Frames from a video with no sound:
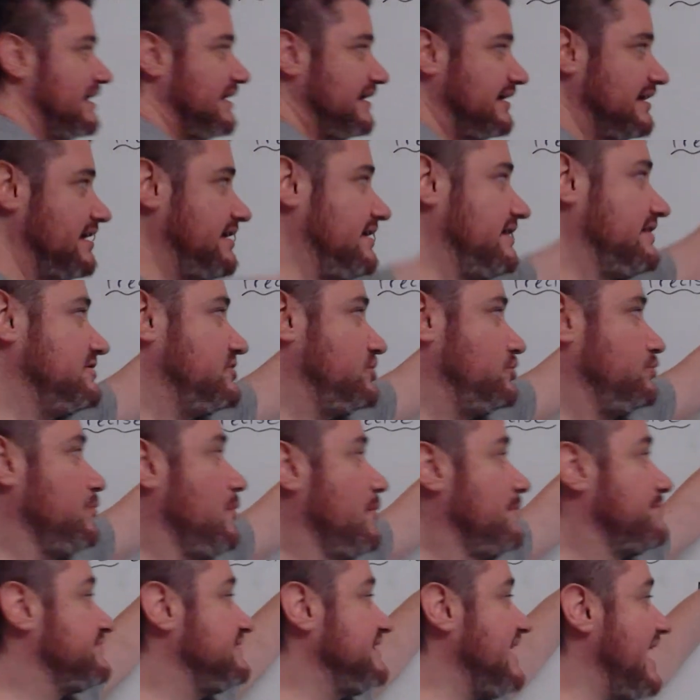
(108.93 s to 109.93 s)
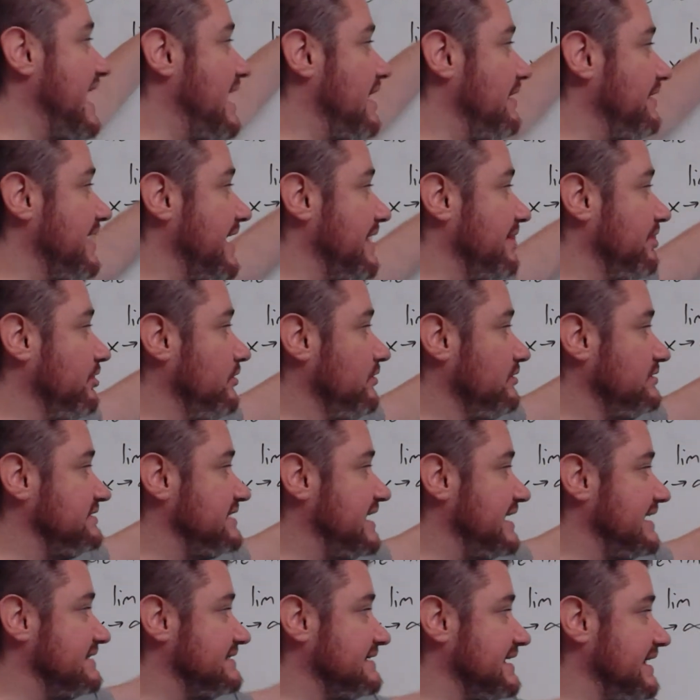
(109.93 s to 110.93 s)
and it kind of swoops down and looks
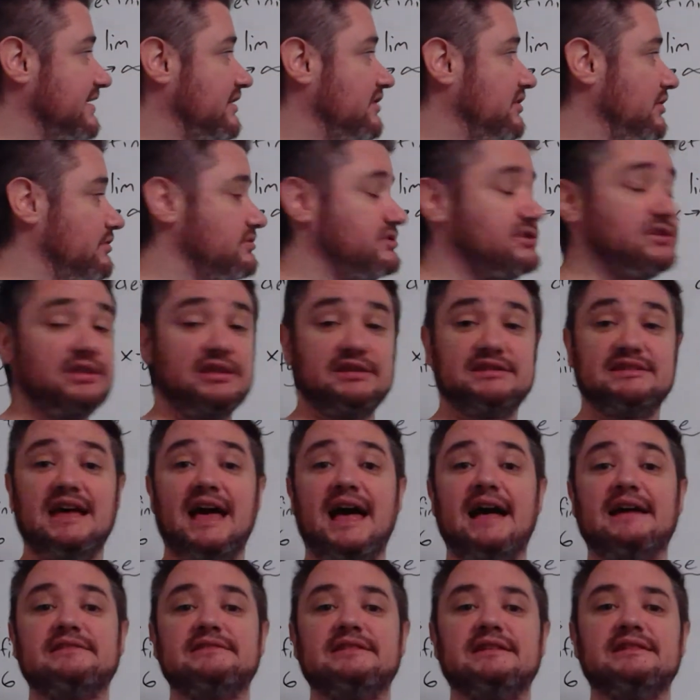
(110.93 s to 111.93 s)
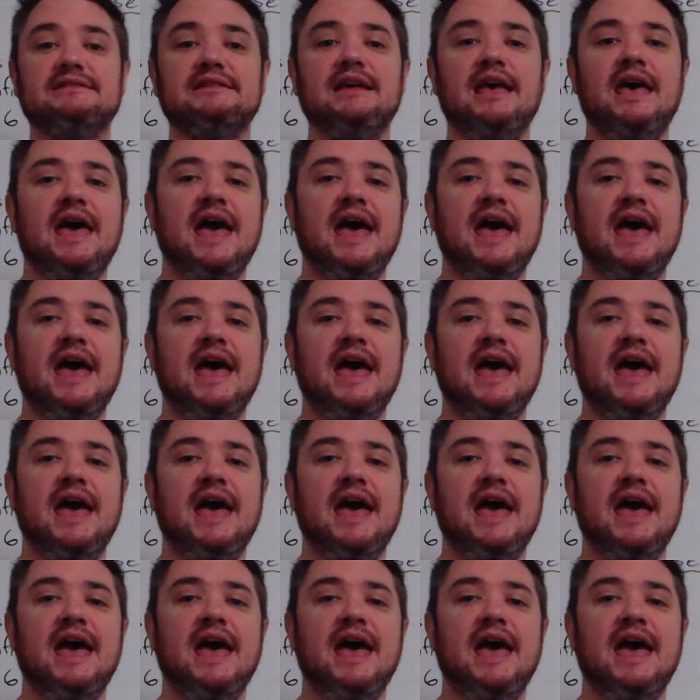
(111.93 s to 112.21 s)
like it's getting close to this axis.